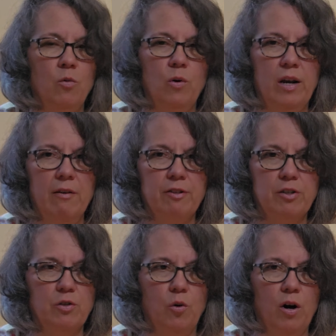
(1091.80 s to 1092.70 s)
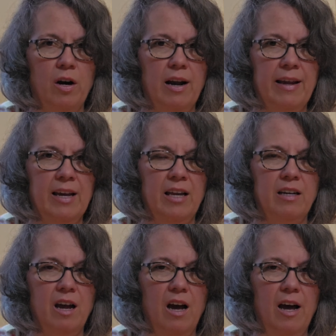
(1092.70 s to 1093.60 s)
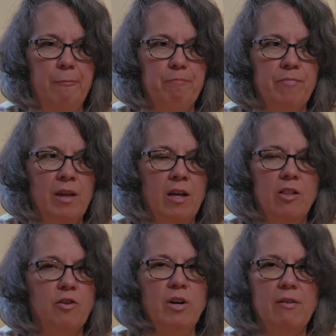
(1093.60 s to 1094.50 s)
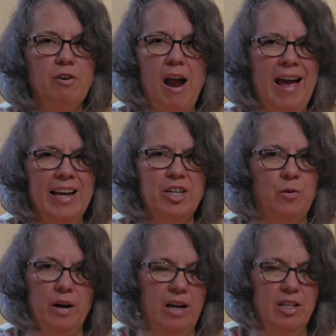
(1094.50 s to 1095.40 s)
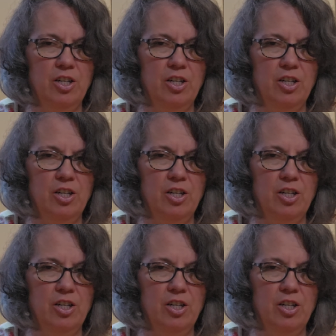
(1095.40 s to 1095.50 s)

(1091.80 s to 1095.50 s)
whatever store, and they're never accurate.